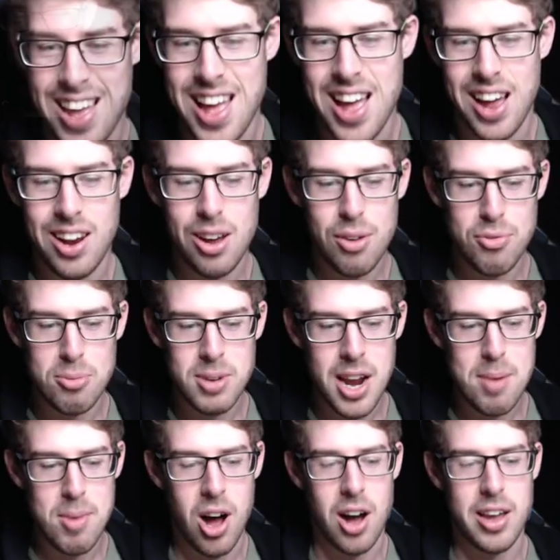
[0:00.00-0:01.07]
Hello from
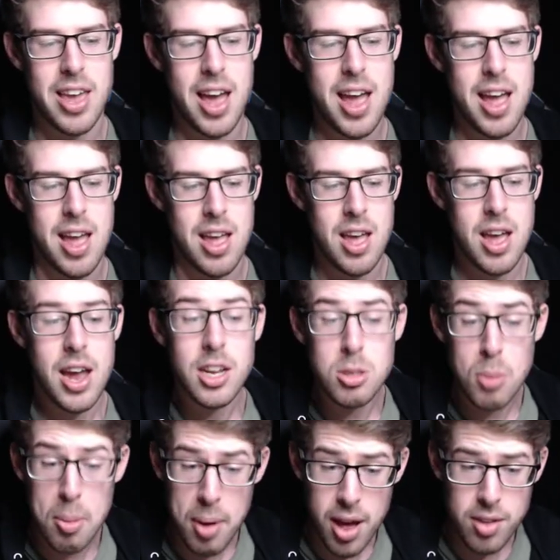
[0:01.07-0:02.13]
Denmark. Hey, it's
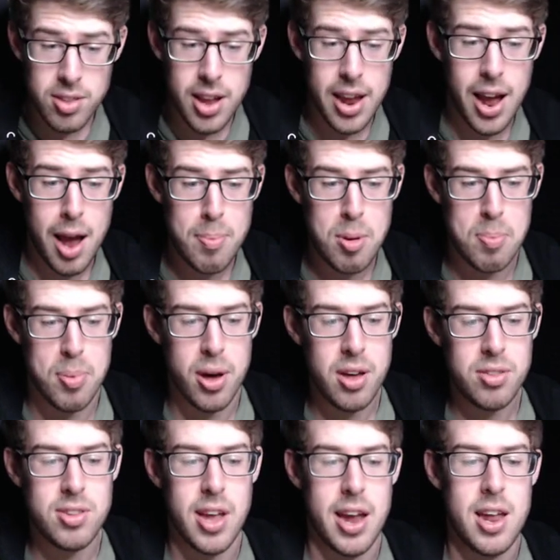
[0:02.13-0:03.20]
my birthday. Happy
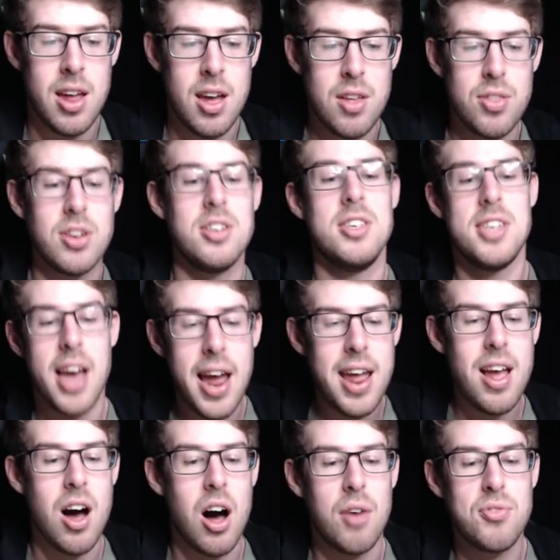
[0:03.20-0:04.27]
birthday. The
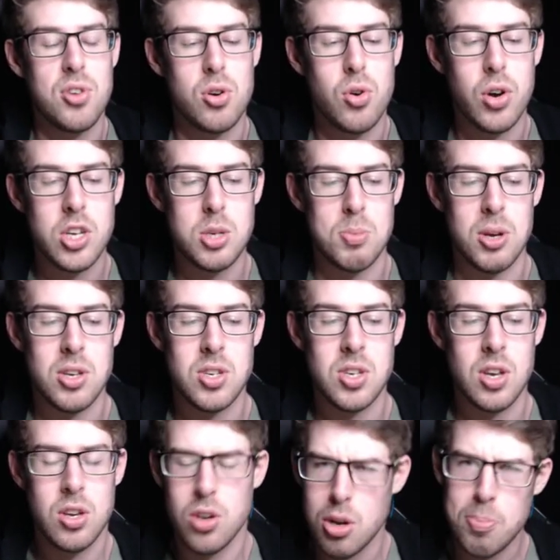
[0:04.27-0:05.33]
day after Christmas.
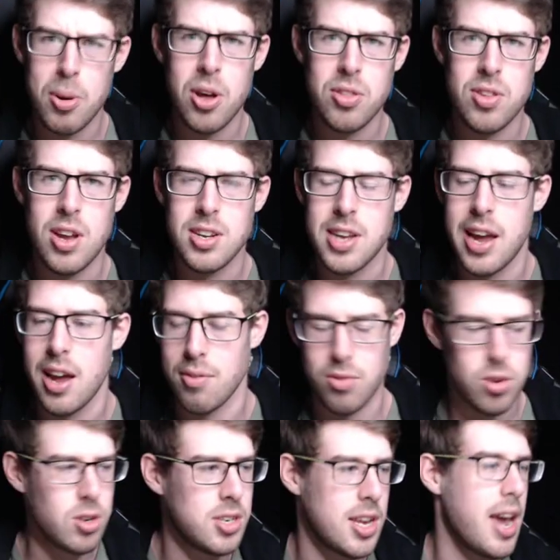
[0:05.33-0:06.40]
Good birthday to have.
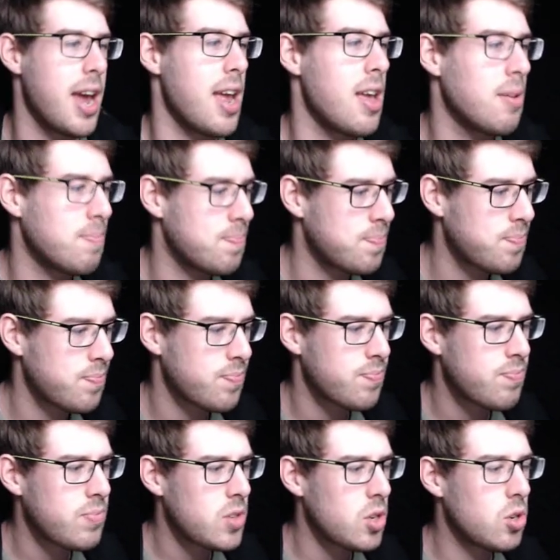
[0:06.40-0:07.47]
Good day.
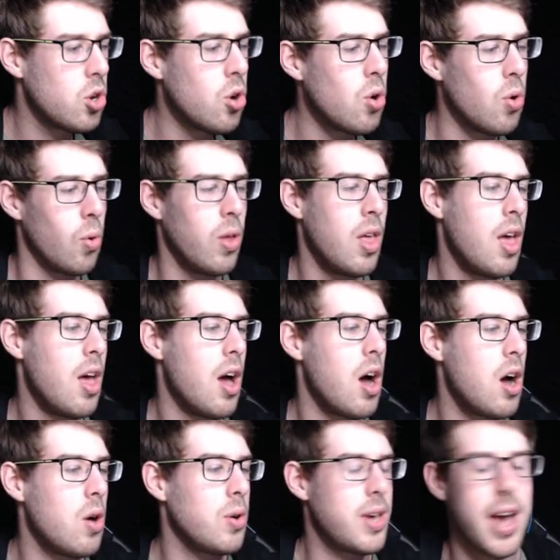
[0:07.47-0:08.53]
Cool.
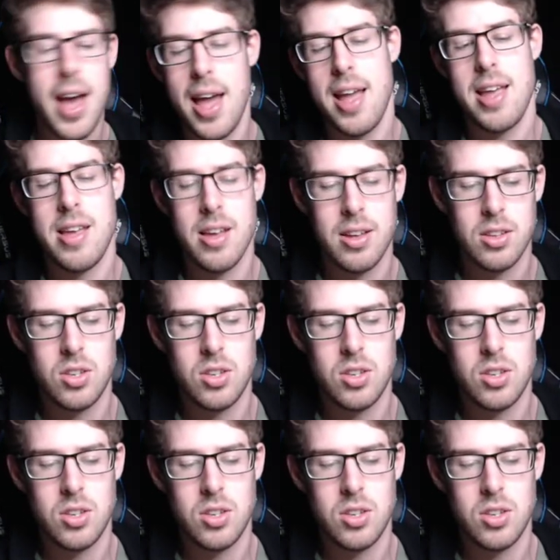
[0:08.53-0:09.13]
Okay.